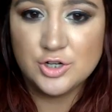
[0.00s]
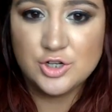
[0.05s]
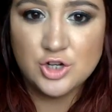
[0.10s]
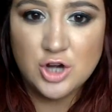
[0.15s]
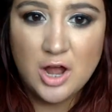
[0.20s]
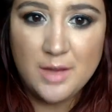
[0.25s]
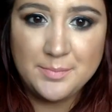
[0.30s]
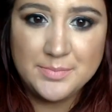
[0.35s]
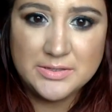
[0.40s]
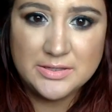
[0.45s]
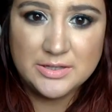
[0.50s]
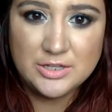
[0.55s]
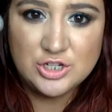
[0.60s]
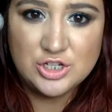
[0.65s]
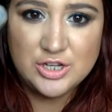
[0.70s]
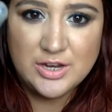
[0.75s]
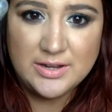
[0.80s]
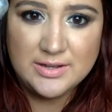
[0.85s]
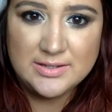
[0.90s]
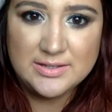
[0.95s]
Drops in the
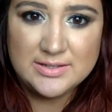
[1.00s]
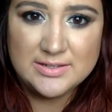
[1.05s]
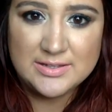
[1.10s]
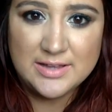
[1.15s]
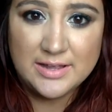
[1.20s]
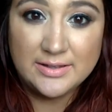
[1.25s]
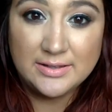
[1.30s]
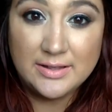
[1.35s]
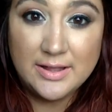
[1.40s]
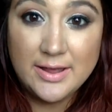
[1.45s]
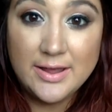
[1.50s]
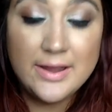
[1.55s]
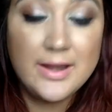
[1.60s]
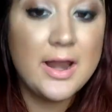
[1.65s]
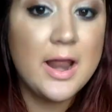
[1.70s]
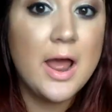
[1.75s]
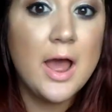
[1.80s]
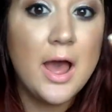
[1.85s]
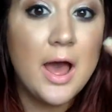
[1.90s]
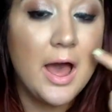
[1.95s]
shade Sunlight.
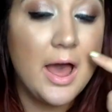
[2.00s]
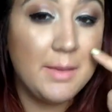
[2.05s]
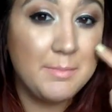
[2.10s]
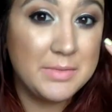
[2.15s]
I